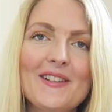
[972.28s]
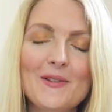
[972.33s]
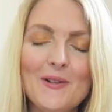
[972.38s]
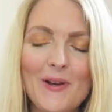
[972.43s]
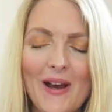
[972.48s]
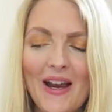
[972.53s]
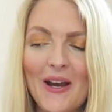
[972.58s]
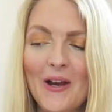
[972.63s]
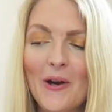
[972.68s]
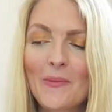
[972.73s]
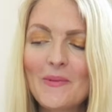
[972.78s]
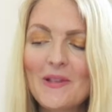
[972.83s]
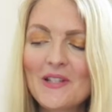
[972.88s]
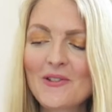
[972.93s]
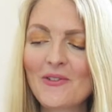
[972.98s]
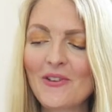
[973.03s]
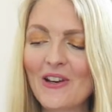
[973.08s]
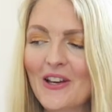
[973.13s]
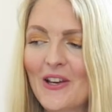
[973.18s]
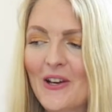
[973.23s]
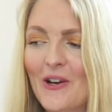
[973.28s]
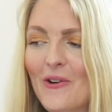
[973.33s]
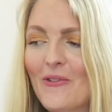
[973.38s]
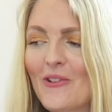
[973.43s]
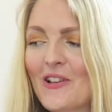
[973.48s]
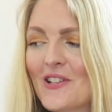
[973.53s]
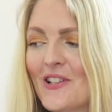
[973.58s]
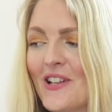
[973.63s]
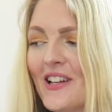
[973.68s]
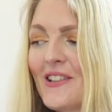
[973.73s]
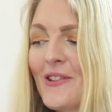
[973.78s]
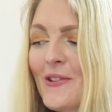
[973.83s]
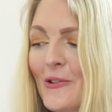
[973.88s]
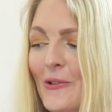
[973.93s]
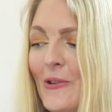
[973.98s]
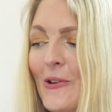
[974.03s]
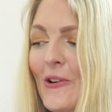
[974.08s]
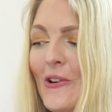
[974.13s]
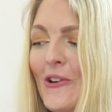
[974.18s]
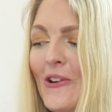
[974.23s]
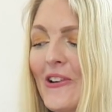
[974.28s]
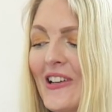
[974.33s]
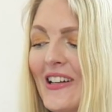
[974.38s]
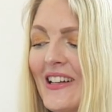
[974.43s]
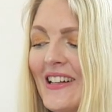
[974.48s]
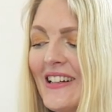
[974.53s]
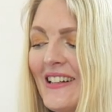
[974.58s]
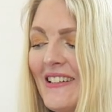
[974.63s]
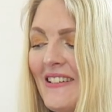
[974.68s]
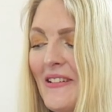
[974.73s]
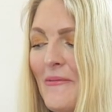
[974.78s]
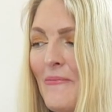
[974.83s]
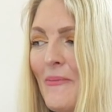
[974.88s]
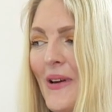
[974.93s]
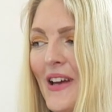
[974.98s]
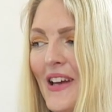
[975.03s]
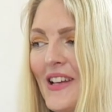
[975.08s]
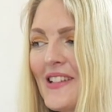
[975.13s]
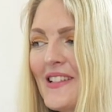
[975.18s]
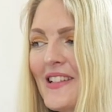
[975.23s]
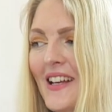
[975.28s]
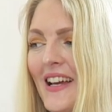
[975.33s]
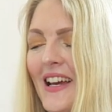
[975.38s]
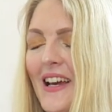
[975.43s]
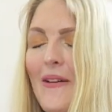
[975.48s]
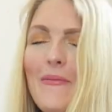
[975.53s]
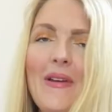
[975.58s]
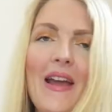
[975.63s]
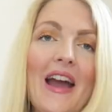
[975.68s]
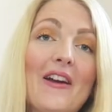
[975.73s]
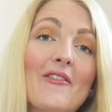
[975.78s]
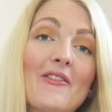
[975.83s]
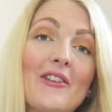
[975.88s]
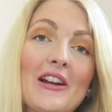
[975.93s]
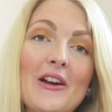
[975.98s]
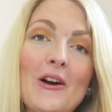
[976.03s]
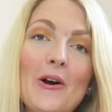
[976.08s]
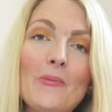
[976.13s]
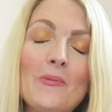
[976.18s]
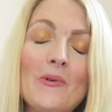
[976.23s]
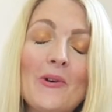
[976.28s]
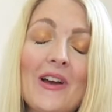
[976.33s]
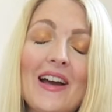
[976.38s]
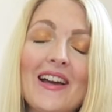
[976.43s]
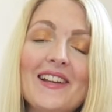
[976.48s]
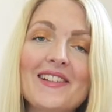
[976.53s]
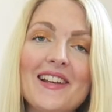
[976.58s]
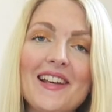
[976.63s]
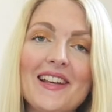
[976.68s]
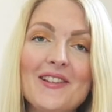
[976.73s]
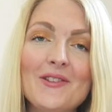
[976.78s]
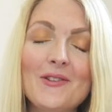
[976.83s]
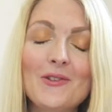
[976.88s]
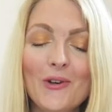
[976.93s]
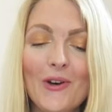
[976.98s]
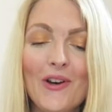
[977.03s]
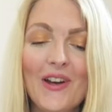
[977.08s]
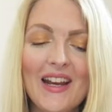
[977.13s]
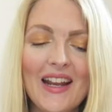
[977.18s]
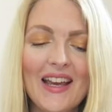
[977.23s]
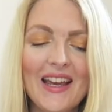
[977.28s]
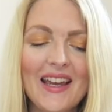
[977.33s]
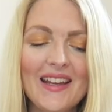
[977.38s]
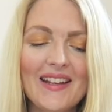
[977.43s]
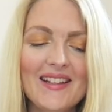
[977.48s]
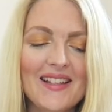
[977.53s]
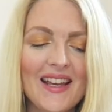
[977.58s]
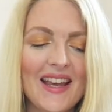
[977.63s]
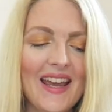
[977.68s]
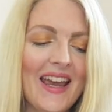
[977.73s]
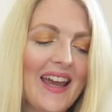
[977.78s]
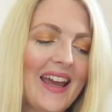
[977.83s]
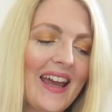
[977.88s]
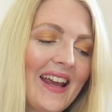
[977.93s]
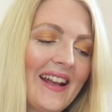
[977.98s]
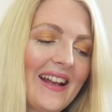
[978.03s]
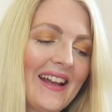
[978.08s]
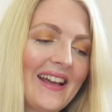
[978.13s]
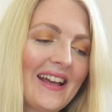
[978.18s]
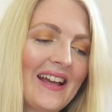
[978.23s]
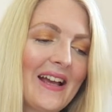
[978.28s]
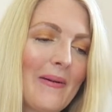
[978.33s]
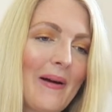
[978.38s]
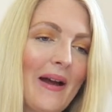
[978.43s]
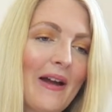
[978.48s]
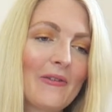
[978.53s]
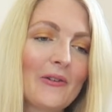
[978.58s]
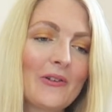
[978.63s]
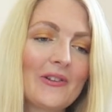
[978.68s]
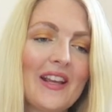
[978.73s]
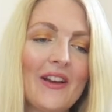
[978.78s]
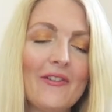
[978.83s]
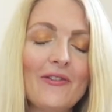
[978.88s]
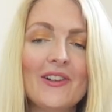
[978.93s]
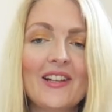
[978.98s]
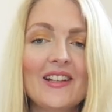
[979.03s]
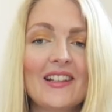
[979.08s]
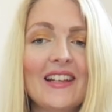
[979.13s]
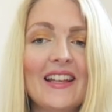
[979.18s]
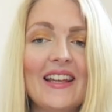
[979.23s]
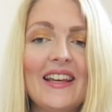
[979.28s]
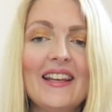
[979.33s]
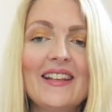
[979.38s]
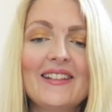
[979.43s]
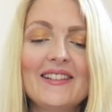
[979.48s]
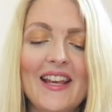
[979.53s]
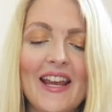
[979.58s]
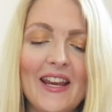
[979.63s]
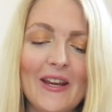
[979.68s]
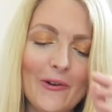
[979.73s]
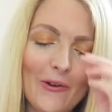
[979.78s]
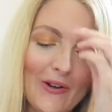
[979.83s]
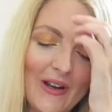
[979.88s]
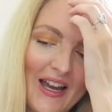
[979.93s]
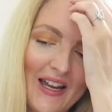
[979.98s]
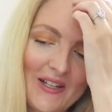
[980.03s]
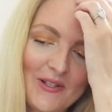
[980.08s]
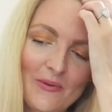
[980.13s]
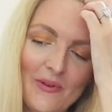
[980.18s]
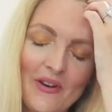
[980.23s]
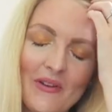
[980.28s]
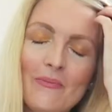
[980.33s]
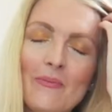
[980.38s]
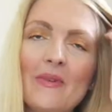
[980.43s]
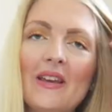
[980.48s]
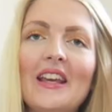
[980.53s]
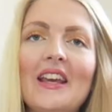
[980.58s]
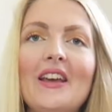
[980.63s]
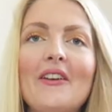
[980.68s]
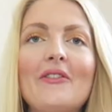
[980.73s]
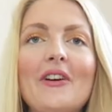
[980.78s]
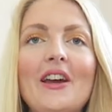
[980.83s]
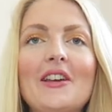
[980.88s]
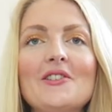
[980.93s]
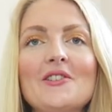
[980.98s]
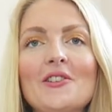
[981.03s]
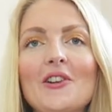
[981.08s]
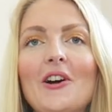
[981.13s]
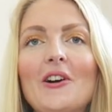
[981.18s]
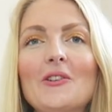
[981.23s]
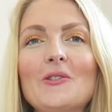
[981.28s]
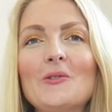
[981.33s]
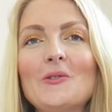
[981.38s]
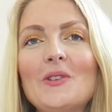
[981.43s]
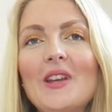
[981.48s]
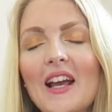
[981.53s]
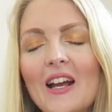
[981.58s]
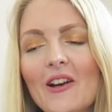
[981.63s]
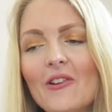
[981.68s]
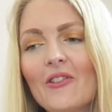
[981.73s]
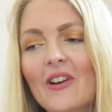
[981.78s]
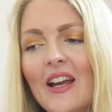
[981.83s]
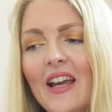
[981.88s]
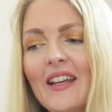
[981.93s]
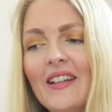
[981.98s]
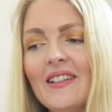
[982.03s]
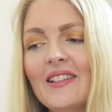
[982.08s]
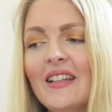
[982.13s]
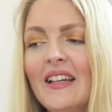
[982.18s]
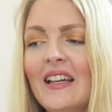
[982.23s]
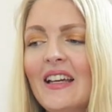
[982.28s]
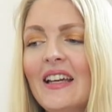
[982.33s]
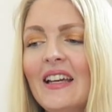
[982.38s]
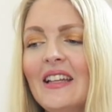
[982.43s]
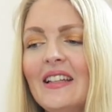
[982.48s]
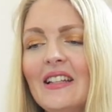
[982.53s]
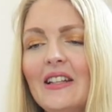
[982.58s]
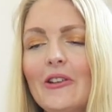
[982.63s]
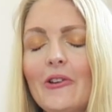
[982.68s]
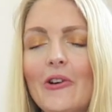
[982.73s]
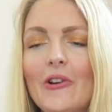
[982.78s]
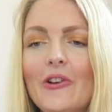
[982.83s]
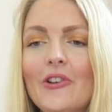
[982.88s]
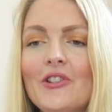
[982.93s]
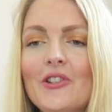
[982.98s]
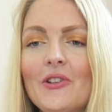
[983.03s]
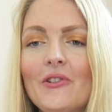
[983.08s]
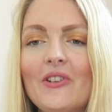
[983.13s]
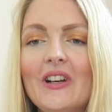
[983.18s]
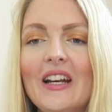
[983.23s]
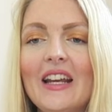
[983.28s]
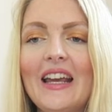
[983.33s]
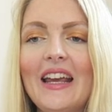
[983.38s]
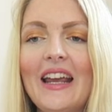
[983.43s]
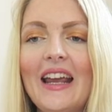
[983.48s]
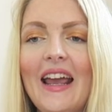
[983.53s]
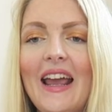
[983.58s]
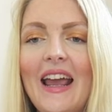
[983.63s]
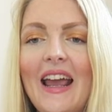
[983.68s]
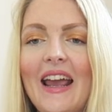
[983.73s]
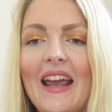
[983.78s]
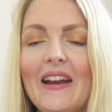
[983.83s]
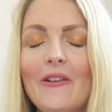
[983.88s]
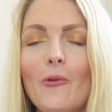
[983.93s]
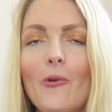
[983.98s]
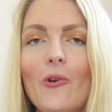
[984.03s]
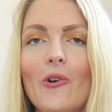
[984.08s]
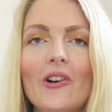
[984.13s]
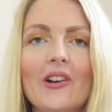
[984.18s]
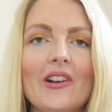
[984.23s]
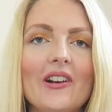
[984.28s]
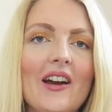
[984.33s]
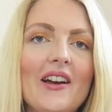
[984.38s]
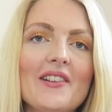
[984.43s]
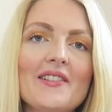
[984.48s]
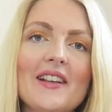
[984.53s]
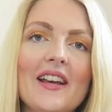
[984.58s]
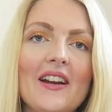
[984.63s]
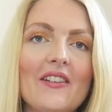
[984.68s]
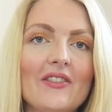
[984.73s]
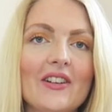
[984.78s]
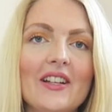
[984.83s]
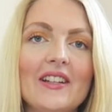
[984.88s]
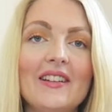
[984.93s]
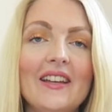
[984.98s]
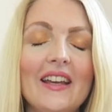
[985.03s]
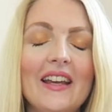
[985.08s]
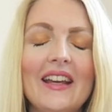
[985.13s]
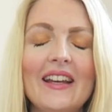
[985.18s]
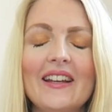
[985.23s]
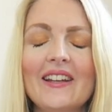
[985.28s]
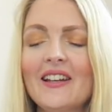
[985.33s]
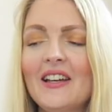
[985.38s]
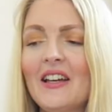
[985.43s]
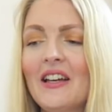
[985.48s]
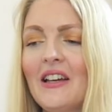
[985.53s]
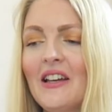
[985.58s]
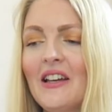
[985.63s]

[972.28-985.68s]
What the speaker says: So I hope this video was not too long. But yeah, I really hope you guys enjoyed it. And I will definitely take you guys with me if I start to decorate the nursery and organize everything.